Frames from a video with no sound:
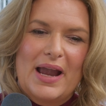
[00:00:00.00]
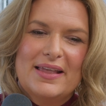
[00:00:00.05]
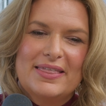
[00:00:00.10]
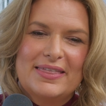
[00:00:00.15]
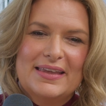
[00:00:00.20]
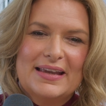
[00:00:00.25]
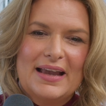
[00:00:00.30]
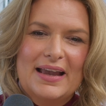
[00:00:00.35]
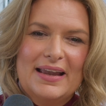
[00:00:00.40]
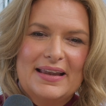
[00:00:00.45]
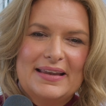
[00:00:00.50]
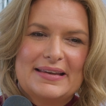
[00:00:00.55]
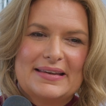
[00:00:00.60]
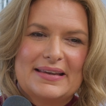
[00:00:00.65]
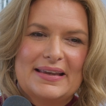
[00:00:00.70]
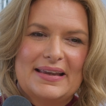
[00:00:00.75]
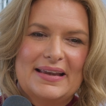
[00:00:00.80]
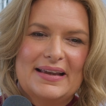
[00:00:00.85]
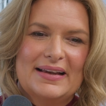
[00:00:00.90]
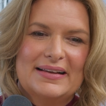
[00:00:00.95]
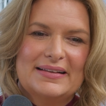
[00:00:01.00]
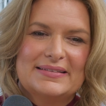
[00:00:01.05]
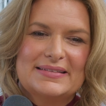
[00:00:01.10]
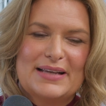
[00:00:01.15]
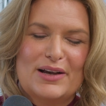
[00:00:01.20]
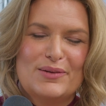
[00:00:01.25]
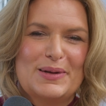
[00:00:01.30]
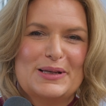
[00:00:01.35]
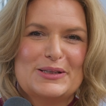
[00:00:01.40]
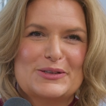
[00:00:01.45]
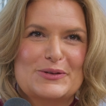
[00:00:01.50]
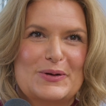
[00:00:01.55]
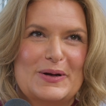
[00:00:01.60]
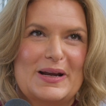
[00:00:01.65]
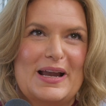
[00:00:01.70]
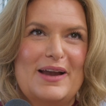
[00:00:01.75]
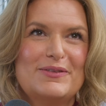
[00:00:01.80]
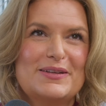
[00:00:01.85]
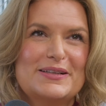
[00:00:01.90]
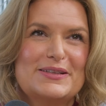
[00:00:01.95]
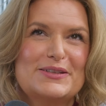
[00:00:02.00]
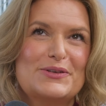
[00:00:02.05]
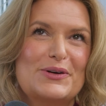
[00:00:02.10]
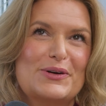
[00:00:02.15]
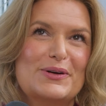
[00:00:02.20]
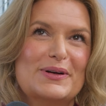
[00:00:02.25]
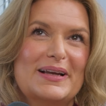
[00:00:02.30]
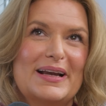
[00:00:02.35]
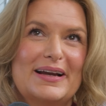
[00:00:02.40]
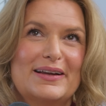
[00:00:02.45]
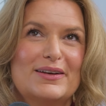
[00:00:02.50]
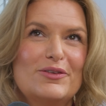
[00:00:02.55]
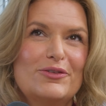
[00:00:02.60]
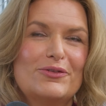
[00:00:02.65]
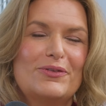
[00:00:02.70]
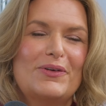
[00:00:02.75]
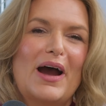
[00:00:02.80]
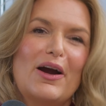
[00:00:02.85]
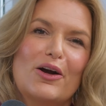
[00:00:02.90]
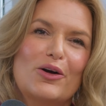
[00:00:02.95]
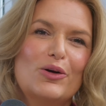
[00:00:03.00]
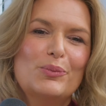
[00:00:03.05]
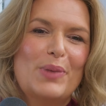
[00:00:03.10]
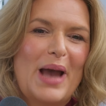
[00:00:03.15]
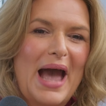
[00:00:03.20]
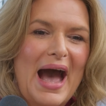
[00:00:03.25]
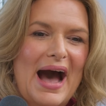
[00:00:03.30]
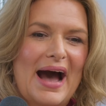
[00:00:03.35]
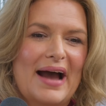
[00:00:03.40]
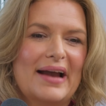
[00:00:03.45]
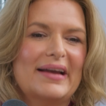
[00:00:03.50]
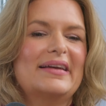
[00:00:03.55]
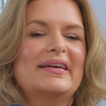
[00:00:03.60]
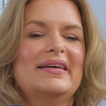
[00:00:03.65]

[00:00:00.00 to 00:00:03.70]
I think I can't tell my story. I have to start kind of far back.